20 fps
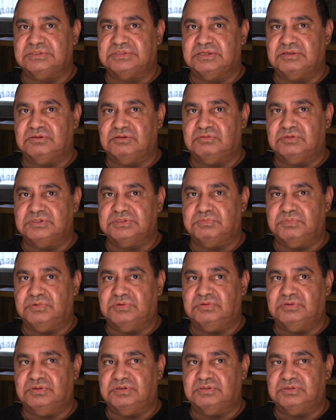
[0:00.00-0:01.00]
said I was
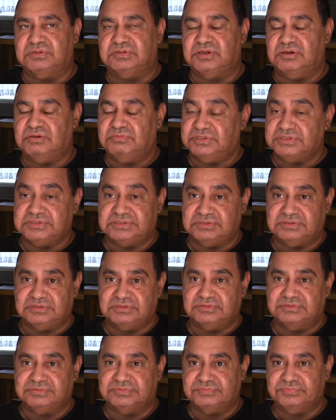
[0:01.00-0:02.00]
born Thomas
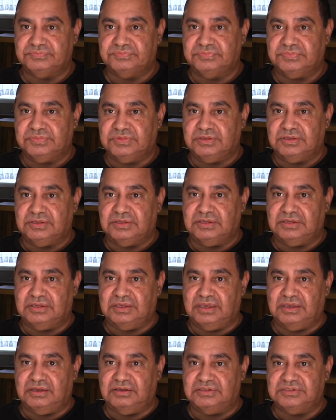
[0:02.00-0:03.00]

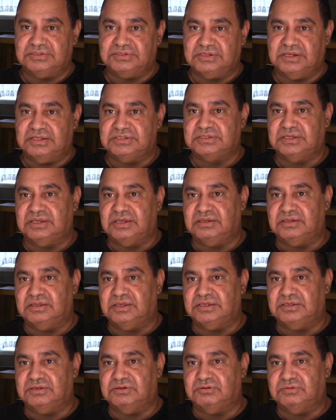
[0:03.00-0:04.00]
Gowns, and that's how
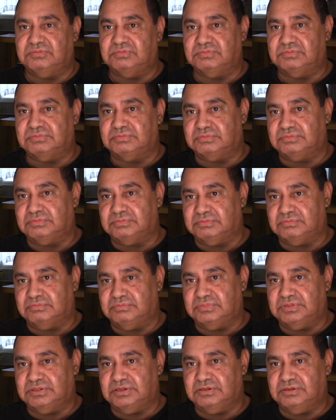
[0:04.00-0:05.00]
they got
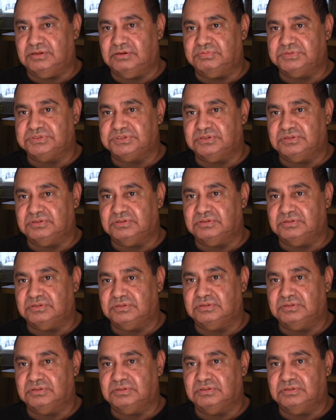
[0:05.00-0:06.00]
adoption
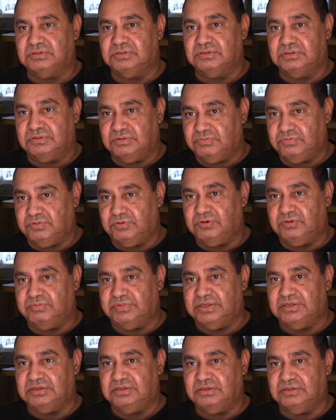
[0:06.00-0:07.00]
for
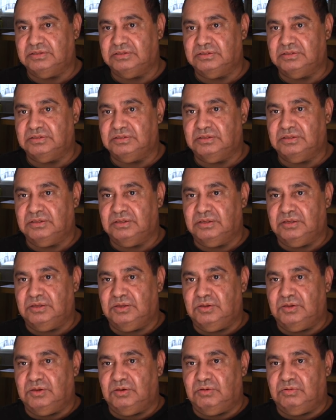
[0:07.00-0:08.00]
me.
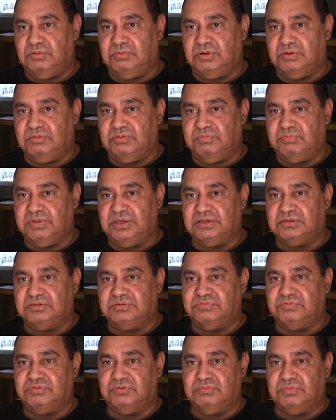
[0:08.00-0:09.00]
When I went
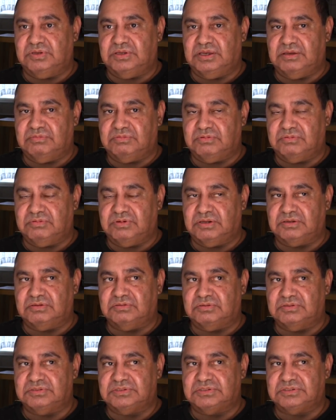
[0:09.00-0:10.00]
back through my other
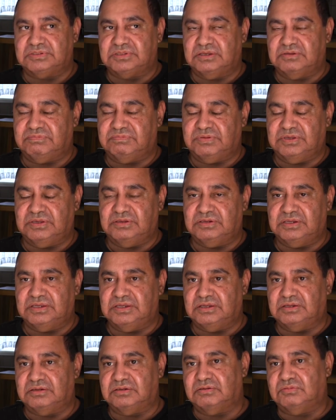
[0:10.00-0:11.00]
records, found
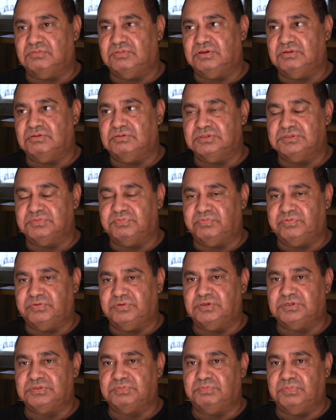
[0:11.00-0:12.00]
out when I was
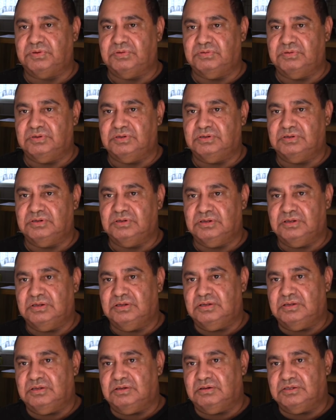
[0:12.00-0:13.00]
first born,
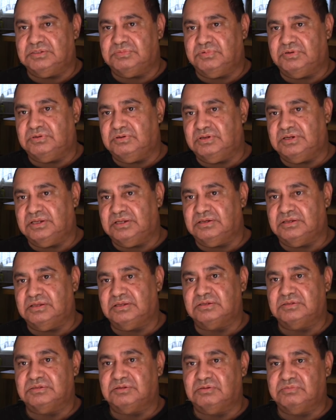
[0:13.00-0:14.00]
I was born
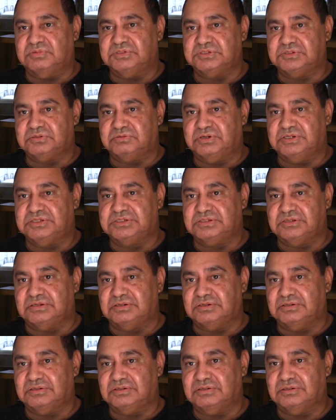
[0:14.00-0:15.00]
under Thomas
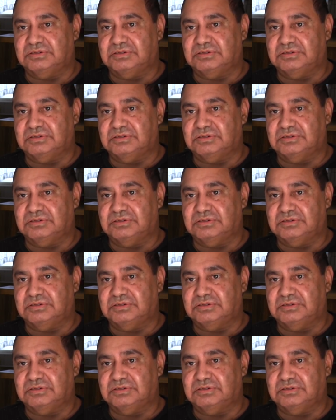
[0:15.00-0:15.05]
Christian.